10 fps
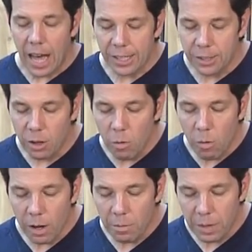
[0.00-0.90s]
I don't
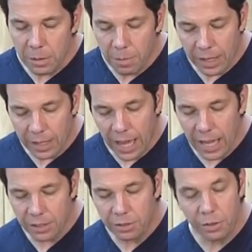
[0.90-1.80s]
want to make my
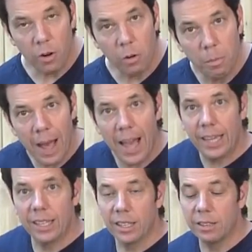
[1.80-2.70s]
last stroke
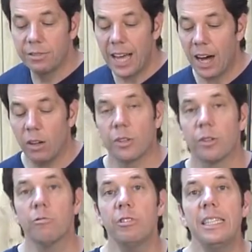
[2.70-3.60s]
back and lift out.
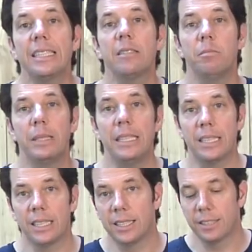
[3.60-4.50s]
The reason
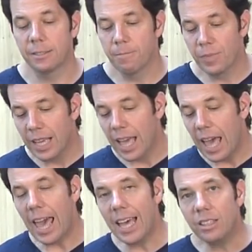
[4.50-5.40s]
being is,
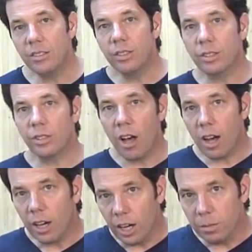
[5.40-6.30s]
as the saw
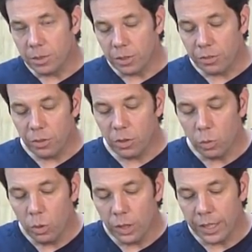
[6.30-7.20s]
comes through the
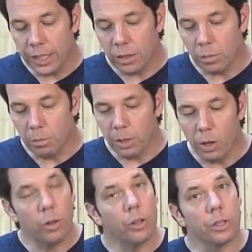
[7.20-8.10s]
wood, it'll
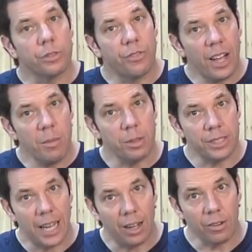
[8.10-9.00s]
blow those
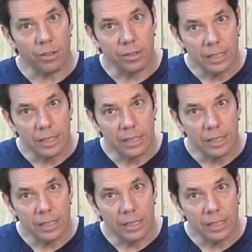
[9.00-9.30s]
fibers out.